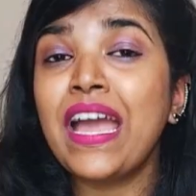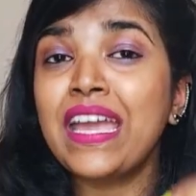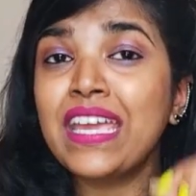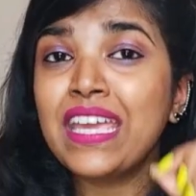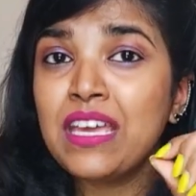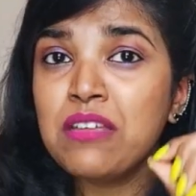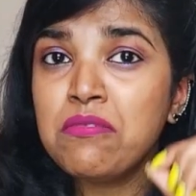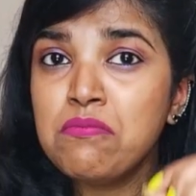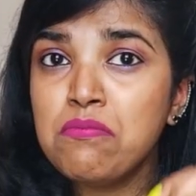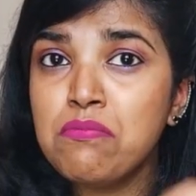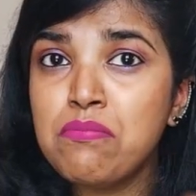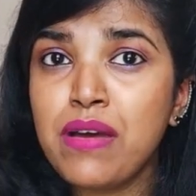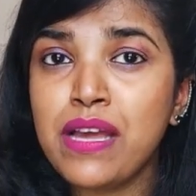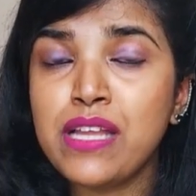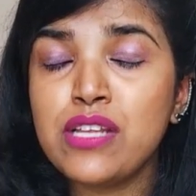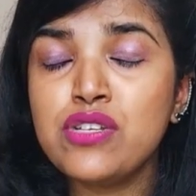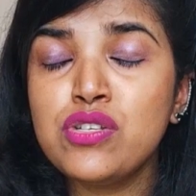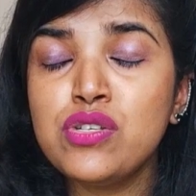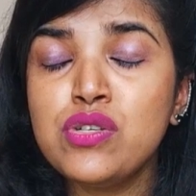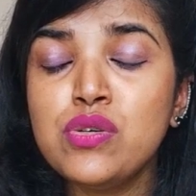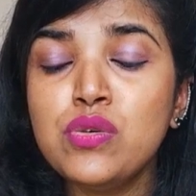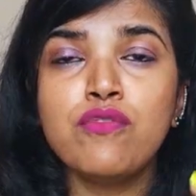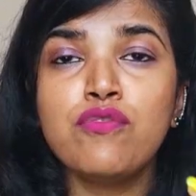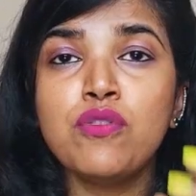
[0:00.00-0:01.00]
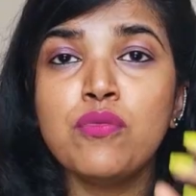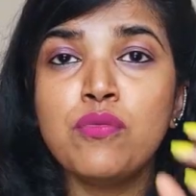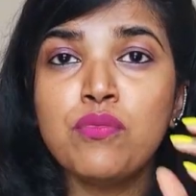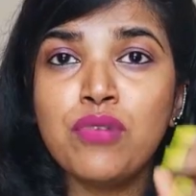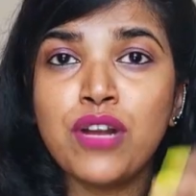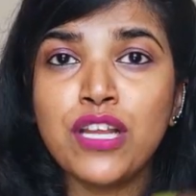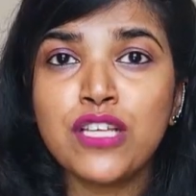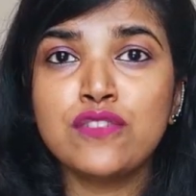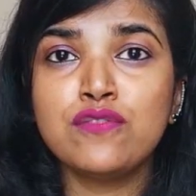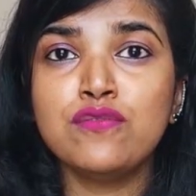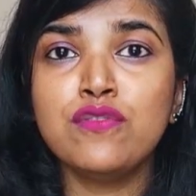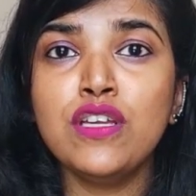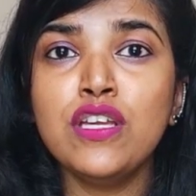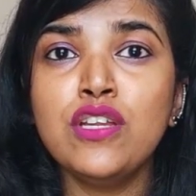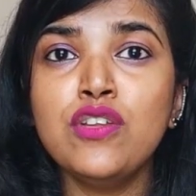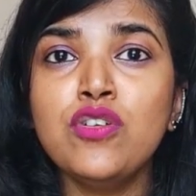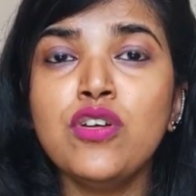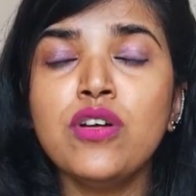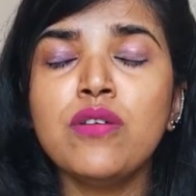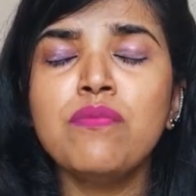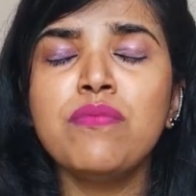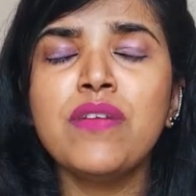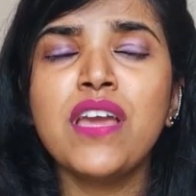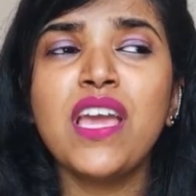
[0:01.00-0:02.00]
I can bet you, if you breastfeed
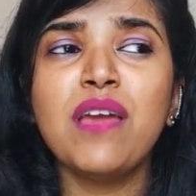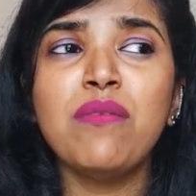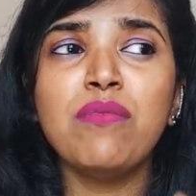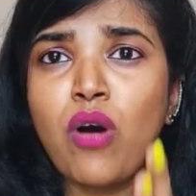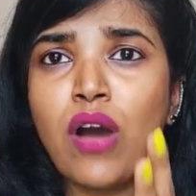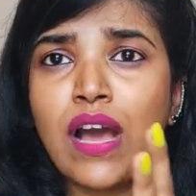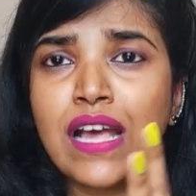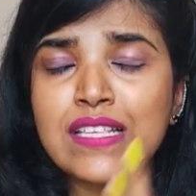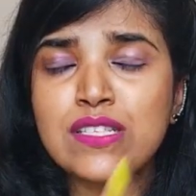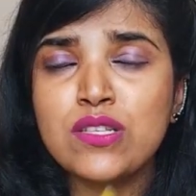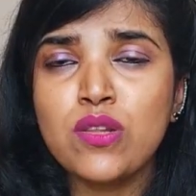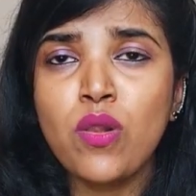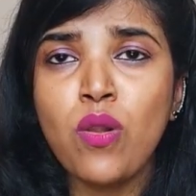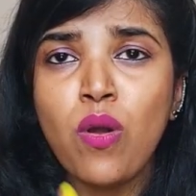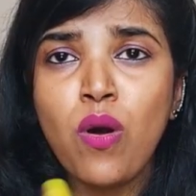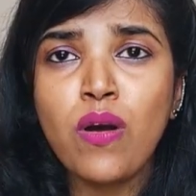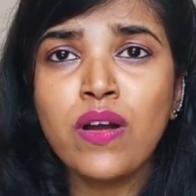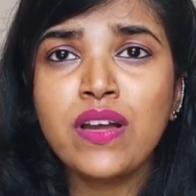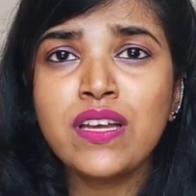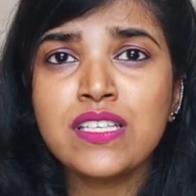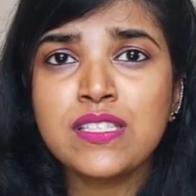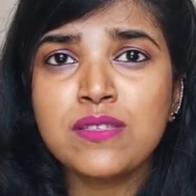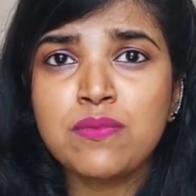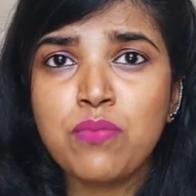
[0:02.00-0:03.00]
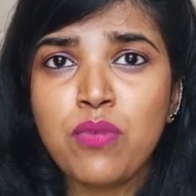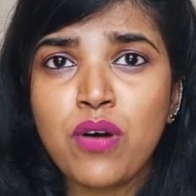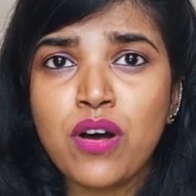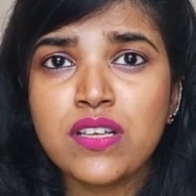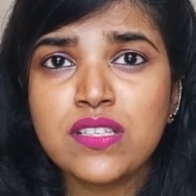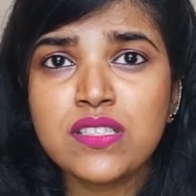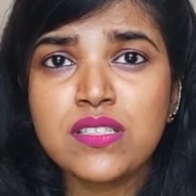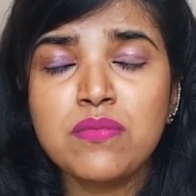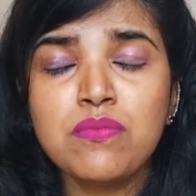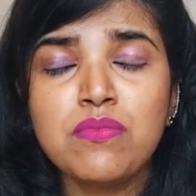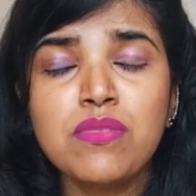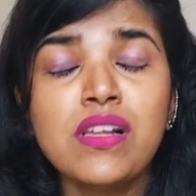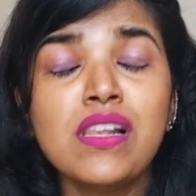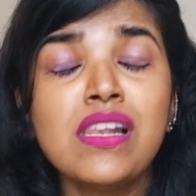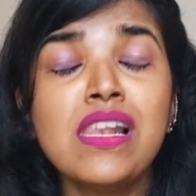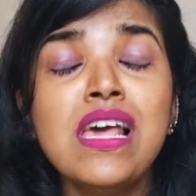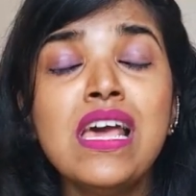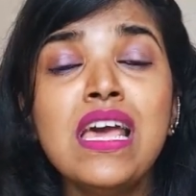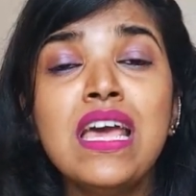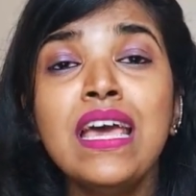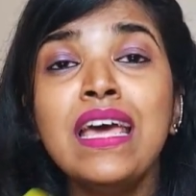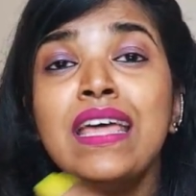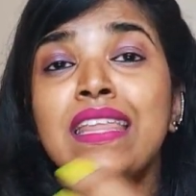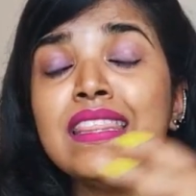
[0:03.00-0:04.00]
your baby as long as possible,
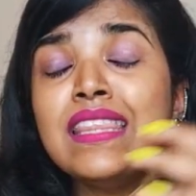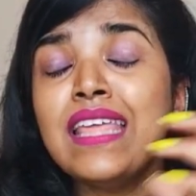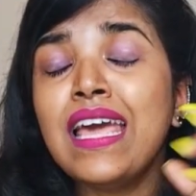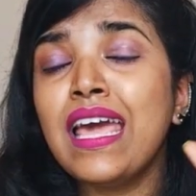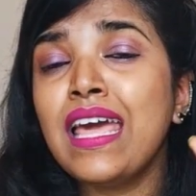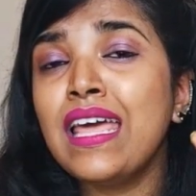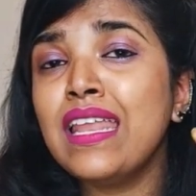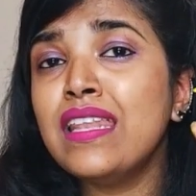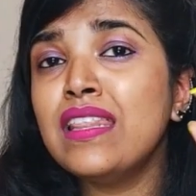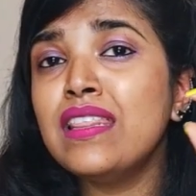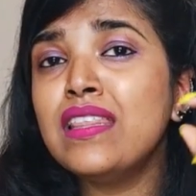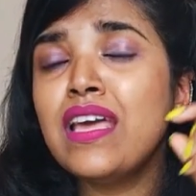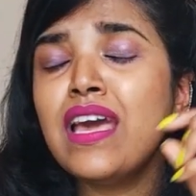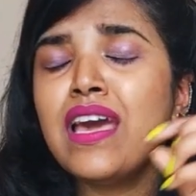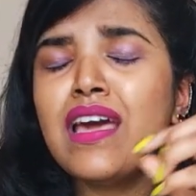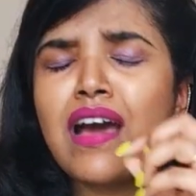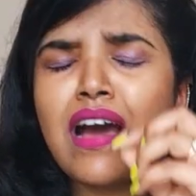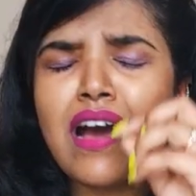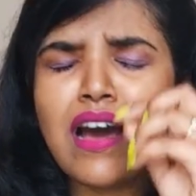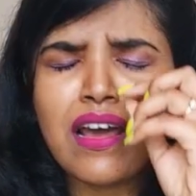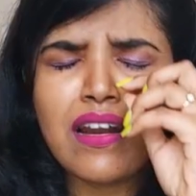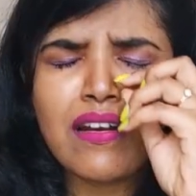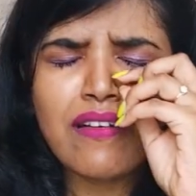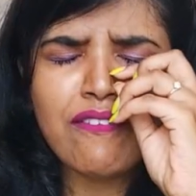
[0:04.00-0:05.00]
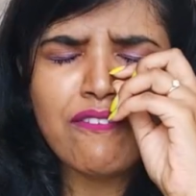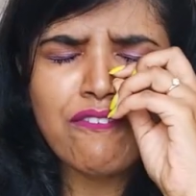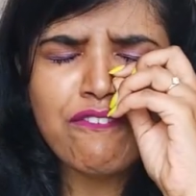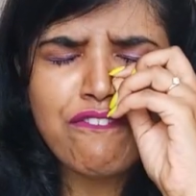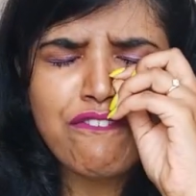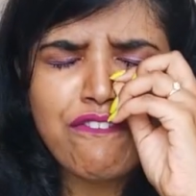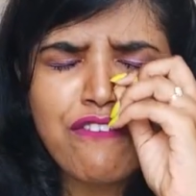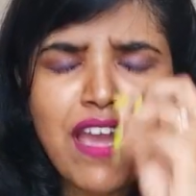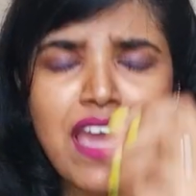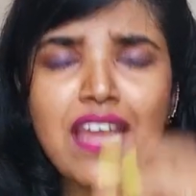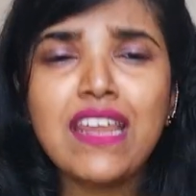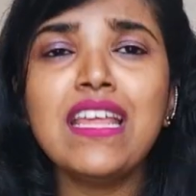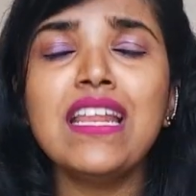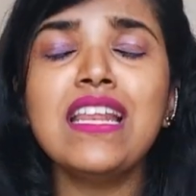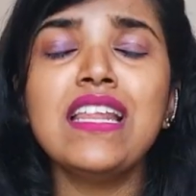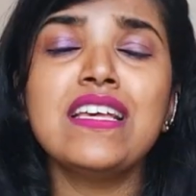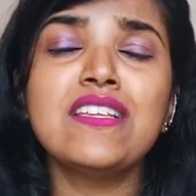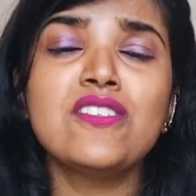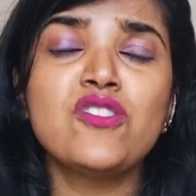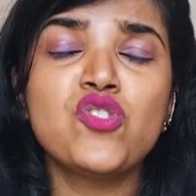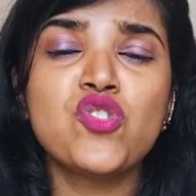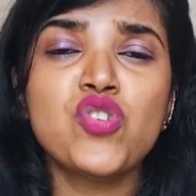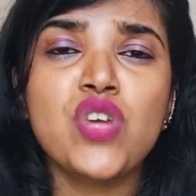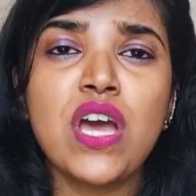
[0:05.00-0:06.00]
then there are very
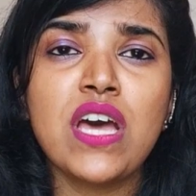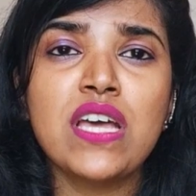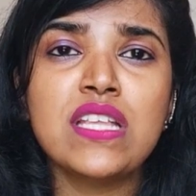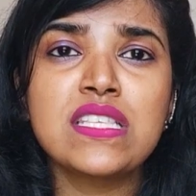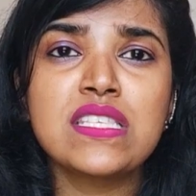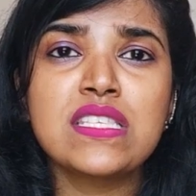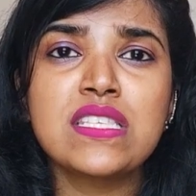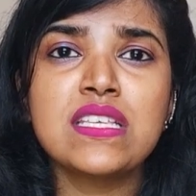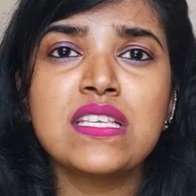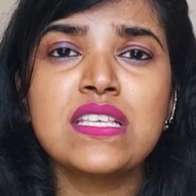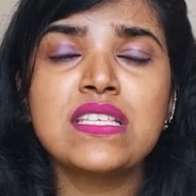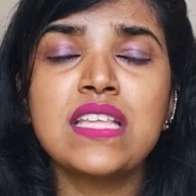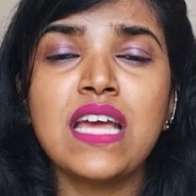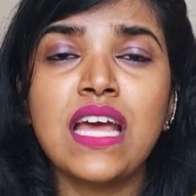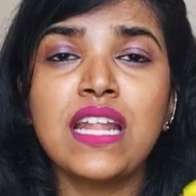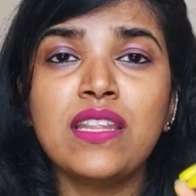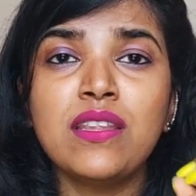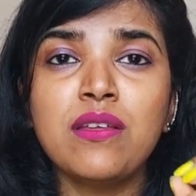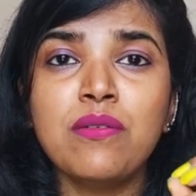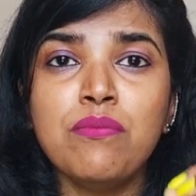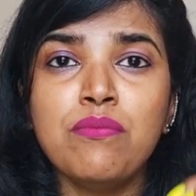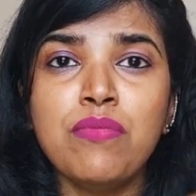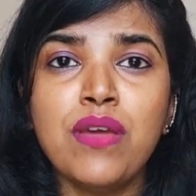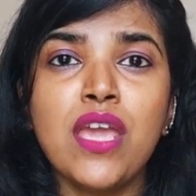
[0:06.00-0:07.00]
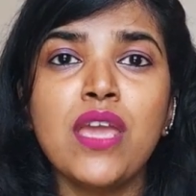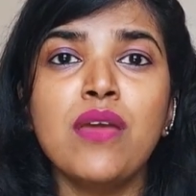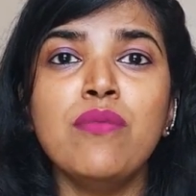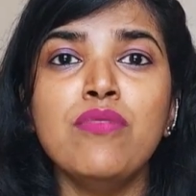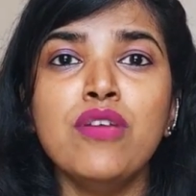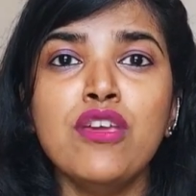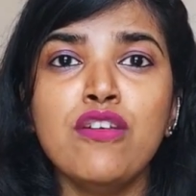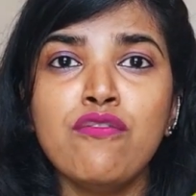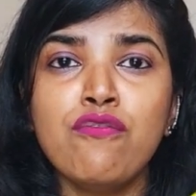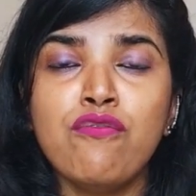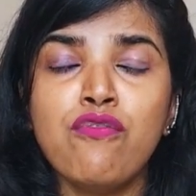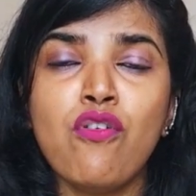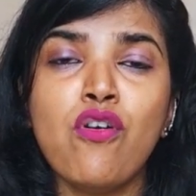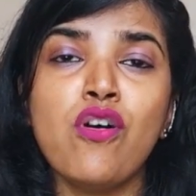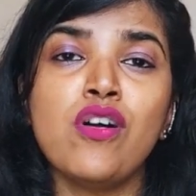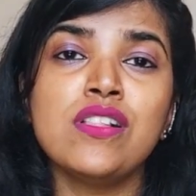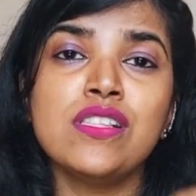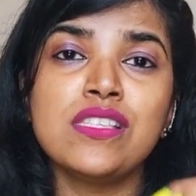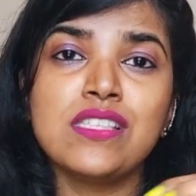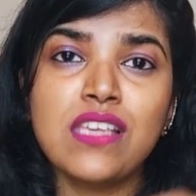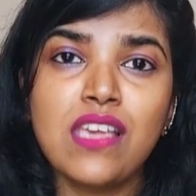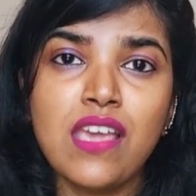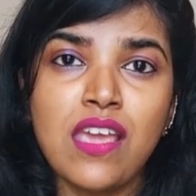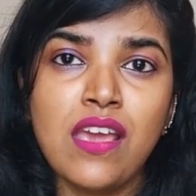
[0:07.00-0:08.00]
less chances that the baby
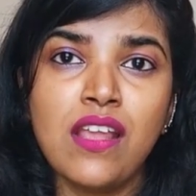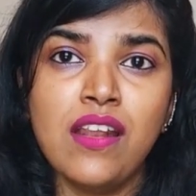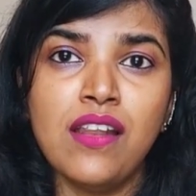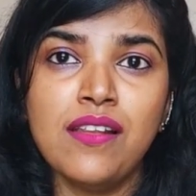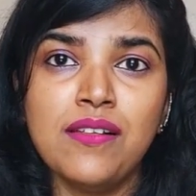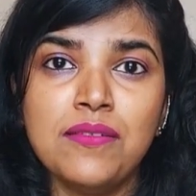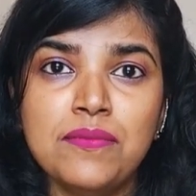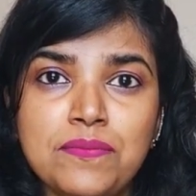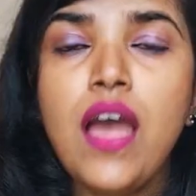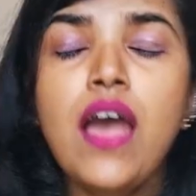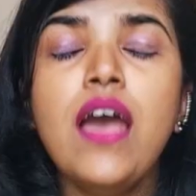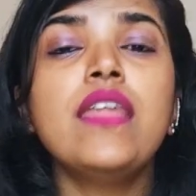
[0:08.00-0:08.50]
falls ill.